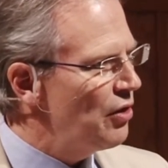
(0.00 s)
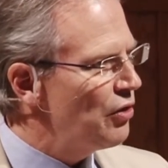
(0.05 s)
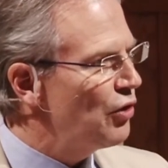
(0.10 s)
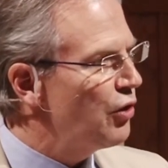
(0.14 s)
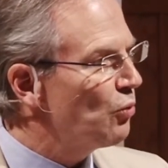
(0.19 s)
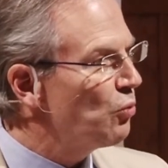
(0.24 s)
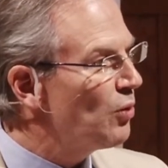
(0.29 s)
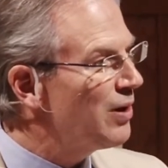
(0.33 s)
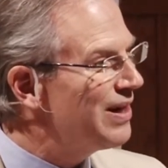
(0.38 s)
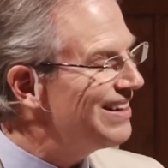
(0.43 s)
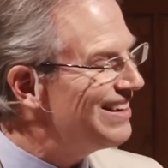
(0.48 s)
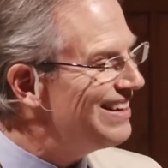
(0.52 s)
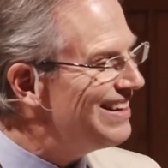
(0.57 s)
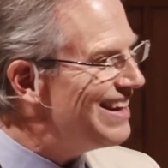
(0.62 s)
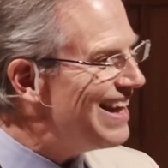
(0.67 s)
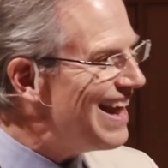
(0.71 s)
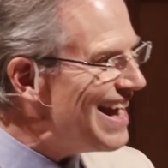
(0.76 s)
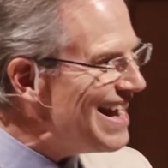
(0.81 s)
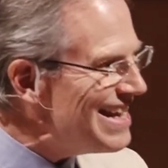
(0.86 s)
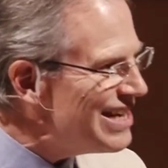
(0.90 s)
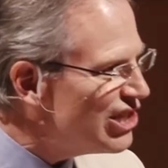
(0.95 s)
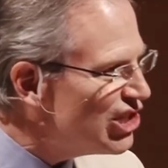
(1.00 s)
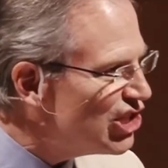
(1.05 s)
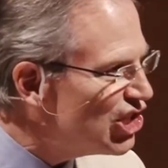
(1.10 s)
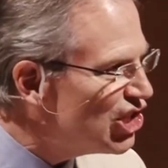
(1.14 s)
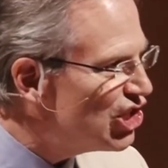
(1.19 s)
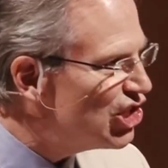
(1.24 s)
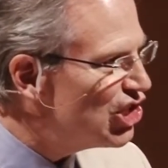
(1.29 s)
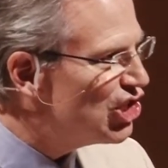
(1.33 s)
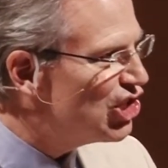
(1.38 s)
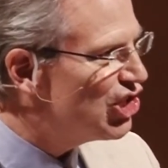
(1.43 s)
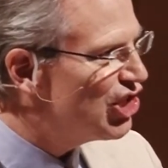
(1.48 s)
the
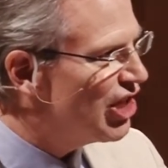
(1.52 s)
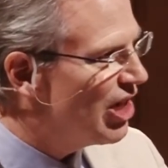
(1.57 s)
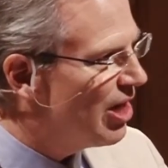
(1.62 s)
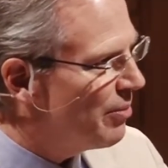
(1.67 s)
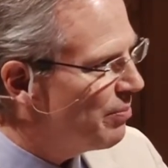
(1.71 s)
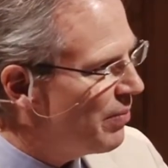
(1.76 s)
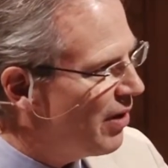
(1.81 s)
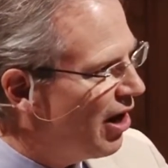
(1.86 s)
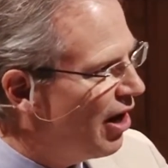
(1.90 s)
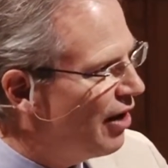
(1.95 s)
relationship